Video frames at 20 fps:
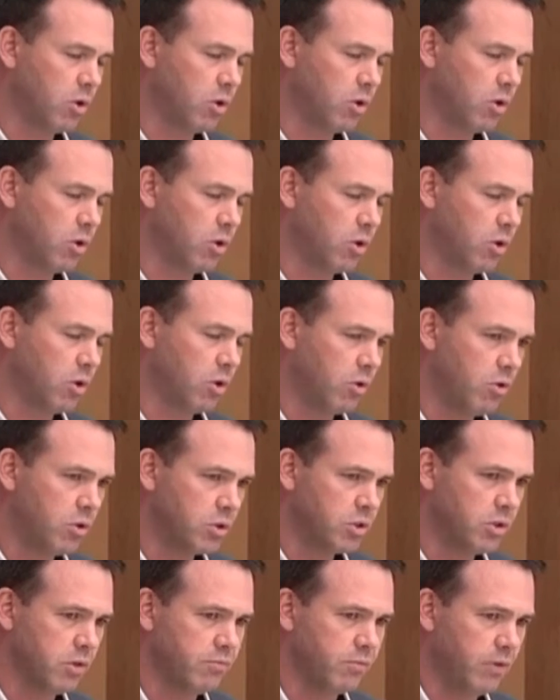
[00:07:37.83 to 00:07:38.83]

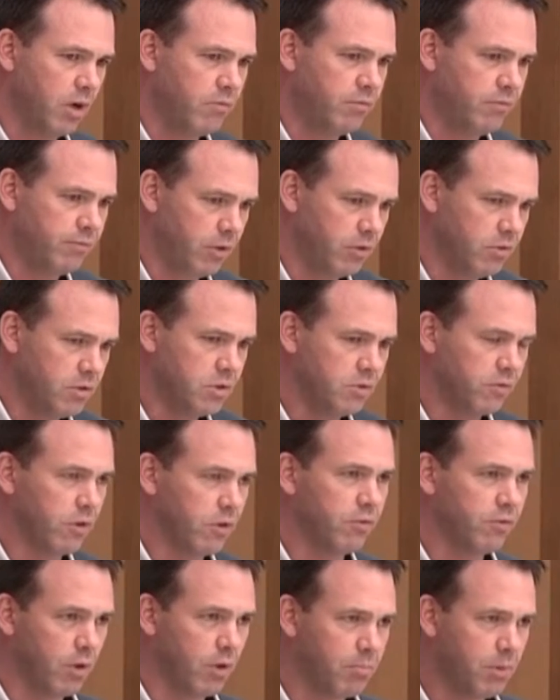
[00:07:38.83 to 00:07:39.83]
source of funds
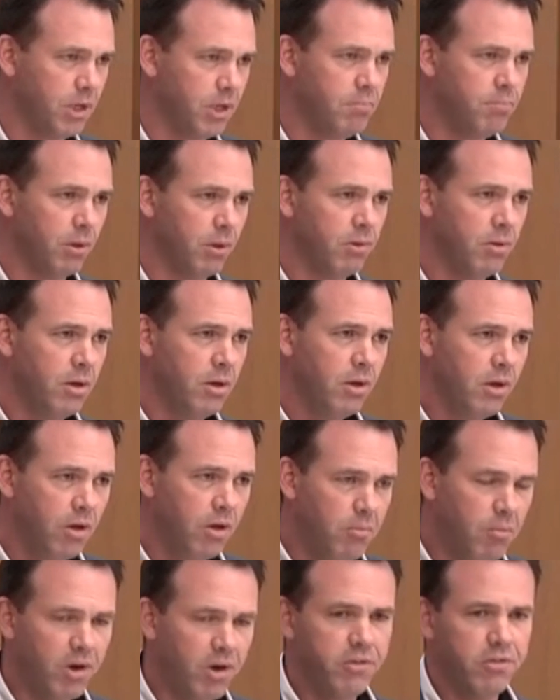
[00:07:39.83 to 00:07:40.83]
for people who
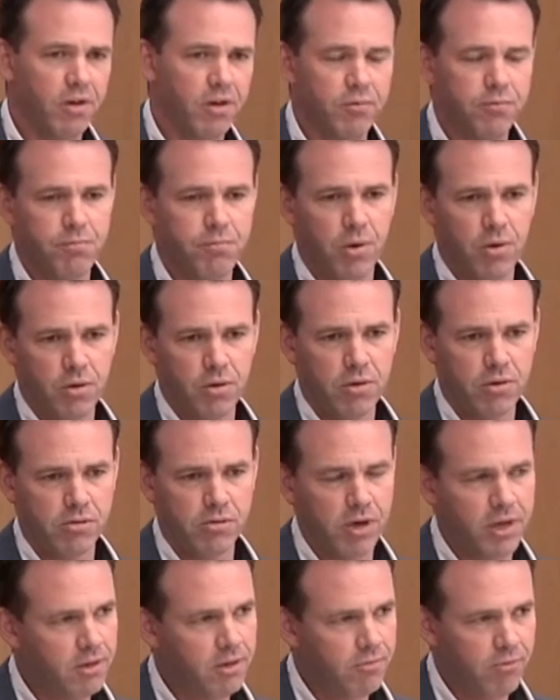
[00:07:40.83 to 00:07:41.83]
might have poor
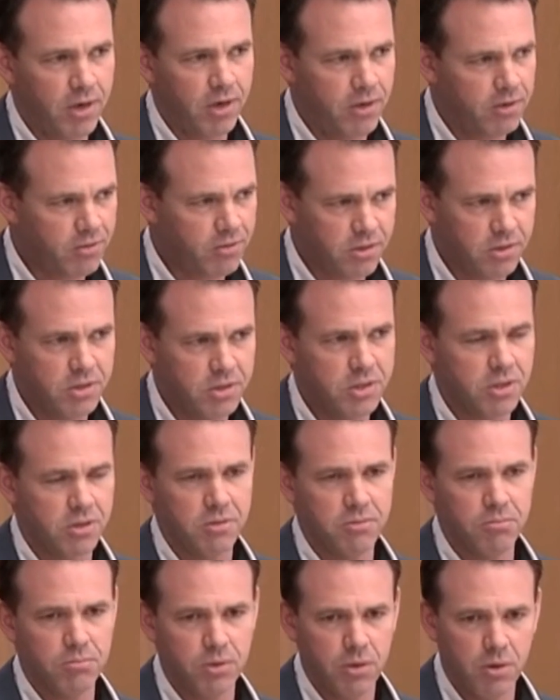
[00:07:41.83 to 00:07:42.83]
credit ratings,
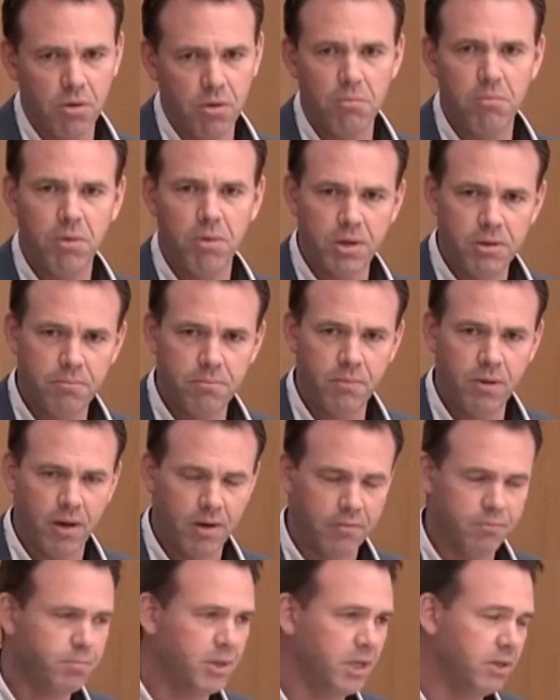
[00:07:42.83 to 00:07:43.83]
or might
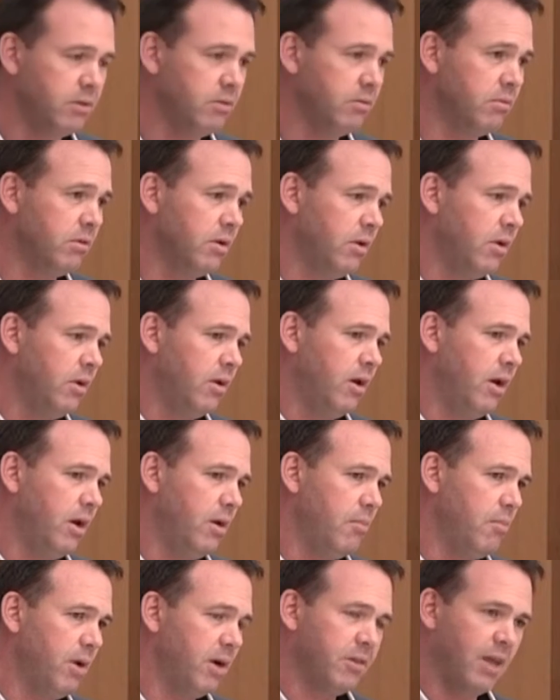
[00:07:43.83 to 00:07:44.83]
have been
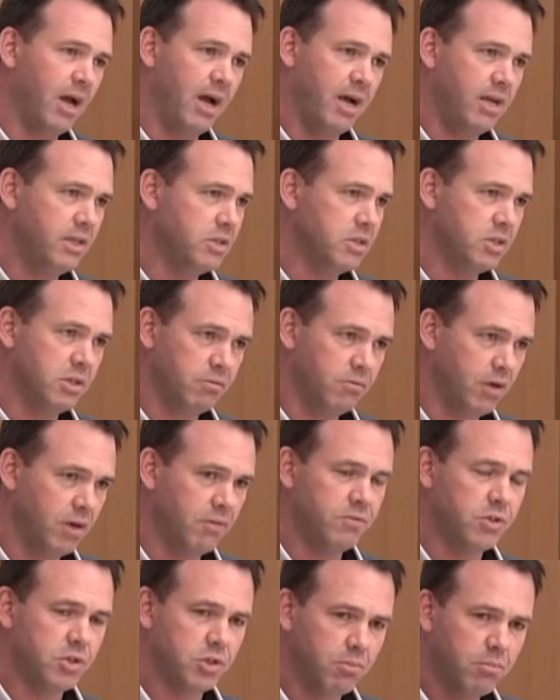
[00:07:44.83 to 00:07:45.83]
at the hands of
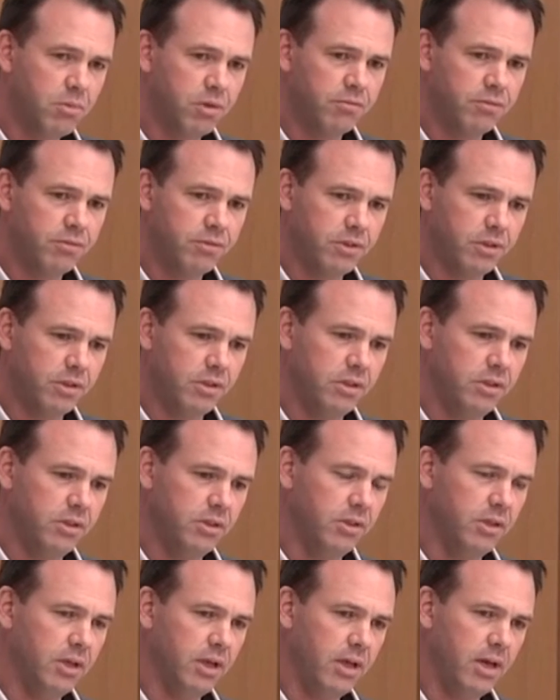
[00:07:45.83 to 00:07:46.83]
some of
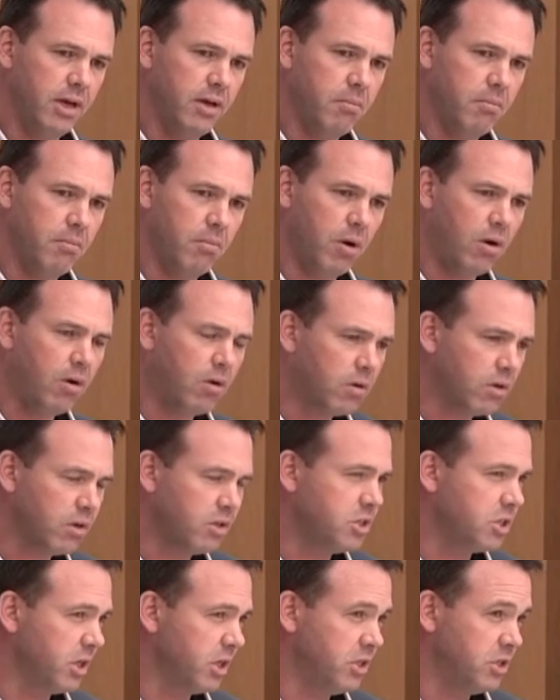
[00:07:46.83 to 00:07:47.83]
the
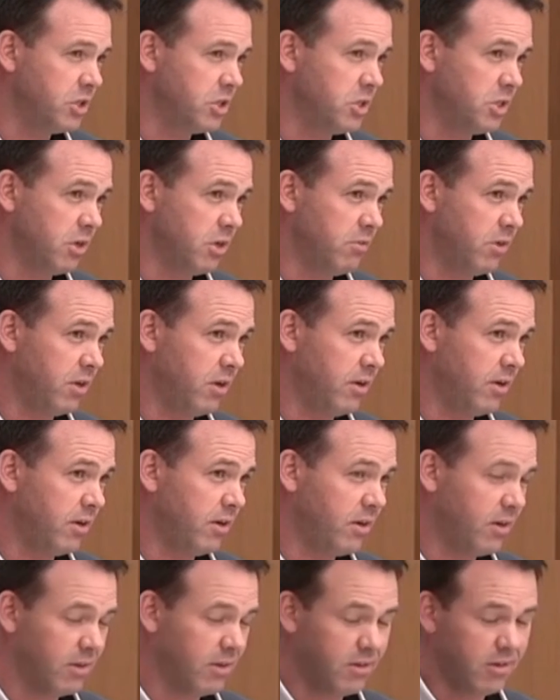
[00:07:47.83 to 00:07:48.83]
organisations out there that
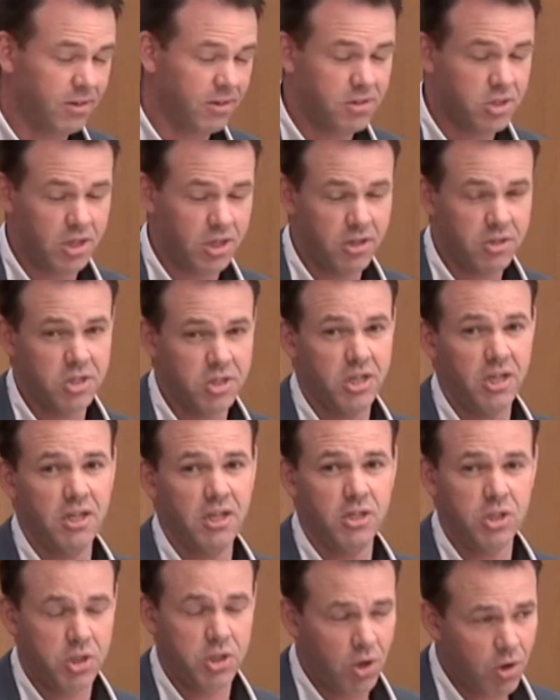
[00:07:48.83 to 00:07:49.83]
are charging
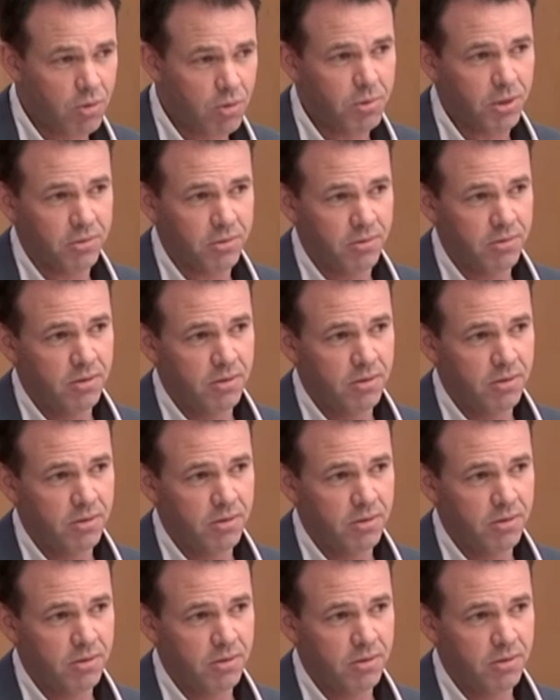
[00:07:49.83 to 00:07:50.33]
exorbitant